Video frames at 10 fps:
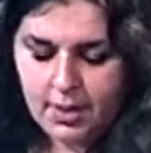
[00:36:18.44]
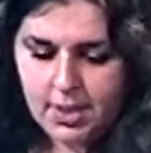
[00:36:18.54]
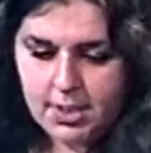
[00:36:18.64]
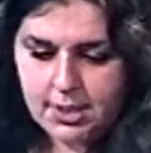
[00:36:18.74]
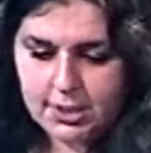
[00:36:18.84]

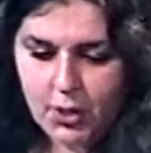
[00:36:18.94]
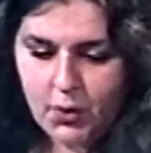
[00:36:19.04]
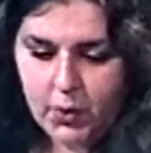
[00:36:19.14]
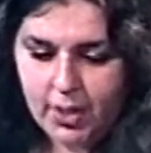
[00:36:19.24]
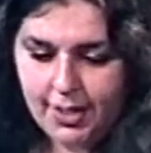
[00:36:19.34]

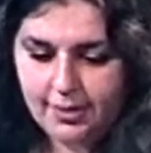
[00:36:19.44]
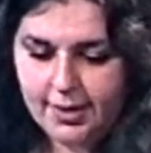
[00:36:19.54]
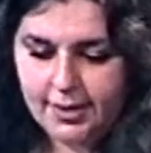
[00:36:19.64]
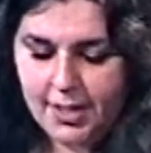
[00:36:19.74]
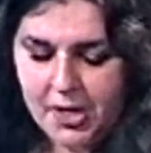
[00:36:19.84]
So
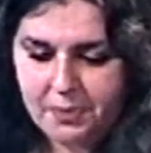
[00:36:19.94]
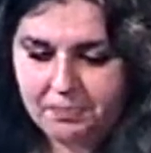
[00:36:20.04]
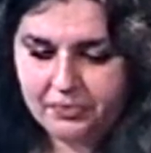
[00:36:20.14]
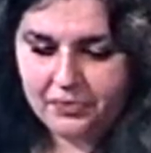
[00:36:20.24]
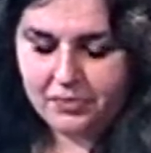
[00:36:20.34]

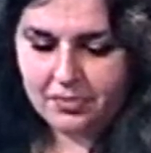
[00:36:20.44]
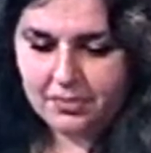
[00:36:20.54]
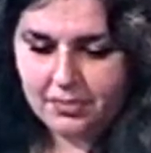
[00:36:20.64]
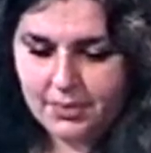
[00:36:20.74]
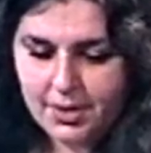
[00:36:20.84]
another
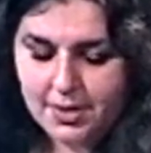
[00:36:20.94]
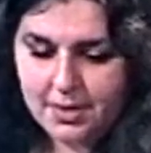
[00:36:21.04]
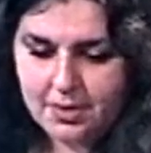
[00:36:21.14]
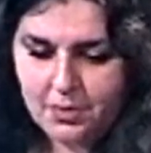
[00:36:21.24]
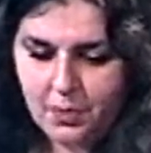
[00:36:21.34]

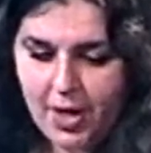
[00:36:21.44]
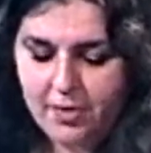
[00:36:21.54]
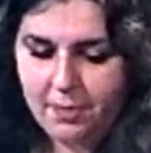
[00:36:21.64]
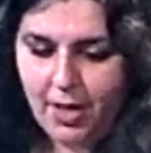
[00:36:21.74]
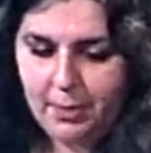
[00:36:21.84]
way
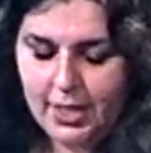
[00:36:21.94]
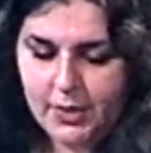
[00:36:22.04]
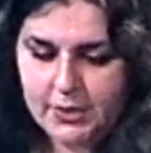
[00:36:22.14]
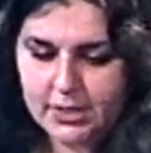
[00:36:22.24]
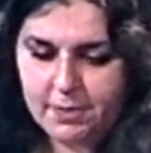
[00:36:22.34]
that Baba and I
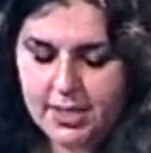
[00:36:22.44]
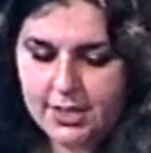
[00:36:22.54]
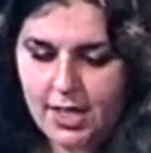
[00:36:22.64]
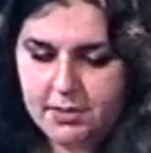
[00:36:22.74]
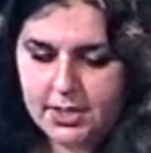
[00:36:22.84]
used to spend
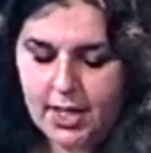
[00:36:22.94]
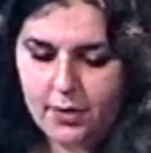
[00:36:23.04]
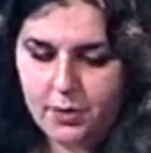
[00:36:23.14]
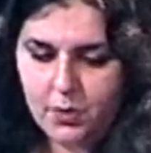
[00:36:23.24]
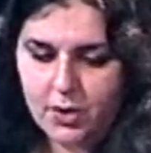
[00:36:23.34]
time
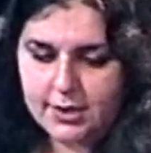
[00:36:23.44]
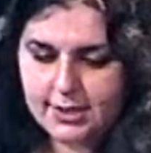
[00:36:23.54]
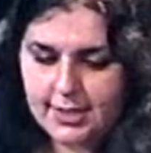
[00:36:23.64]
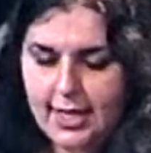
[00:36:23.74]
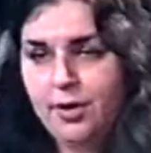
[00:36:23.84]
together
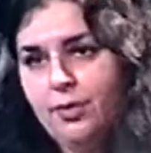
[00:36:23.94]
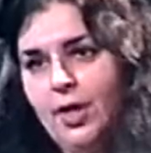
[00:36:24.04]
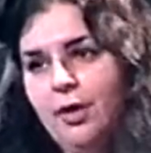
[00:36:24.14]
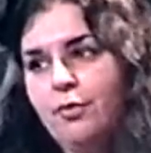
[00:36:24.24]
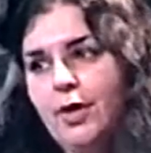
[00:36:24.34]
was,
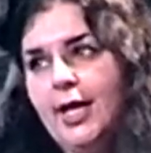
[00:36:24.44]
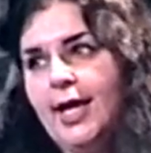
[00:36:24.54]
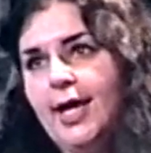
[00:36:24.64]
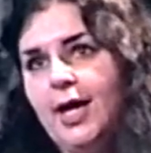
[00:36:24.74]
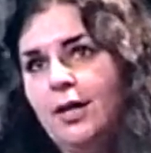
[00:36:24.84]
he
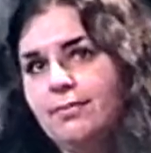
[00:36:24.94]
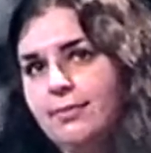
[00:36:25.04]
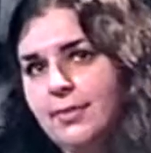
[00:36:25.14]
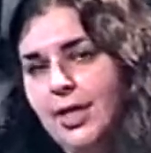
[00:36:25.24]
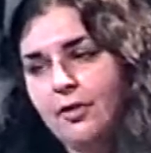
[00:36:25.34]
really
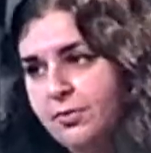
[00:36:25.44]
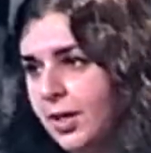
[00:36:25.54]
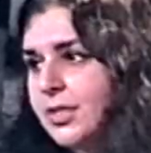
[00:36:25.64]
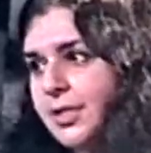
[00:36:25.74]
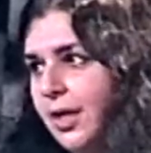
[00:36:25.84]
loved
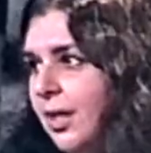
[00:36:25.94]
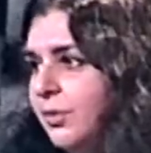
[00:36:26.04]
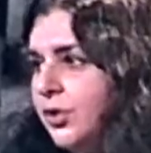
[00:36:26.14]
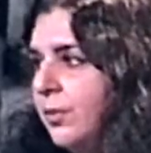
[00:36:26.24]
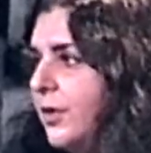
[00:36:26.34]
Mustang. I'm
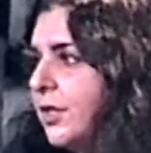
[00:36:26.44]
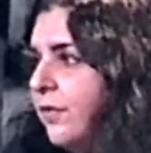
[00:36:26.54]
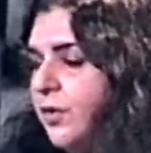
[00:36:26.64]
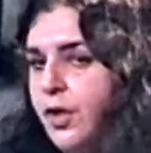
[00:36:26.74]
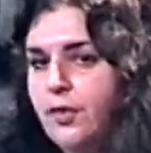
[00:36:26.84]
sure most
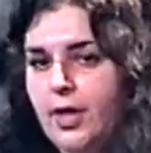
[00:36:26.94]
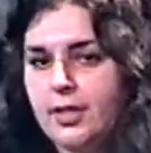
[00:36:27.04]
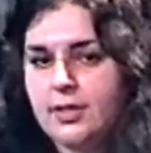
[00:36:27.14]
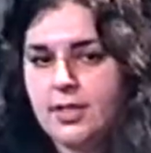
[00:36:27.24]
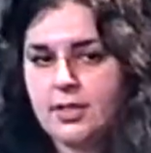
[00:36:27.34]
of you know
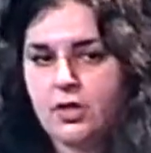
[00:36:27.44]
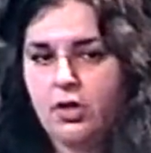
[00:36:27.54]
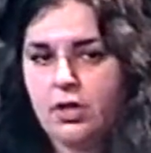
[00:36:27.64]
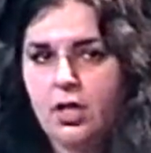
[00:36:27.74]
that, his dog.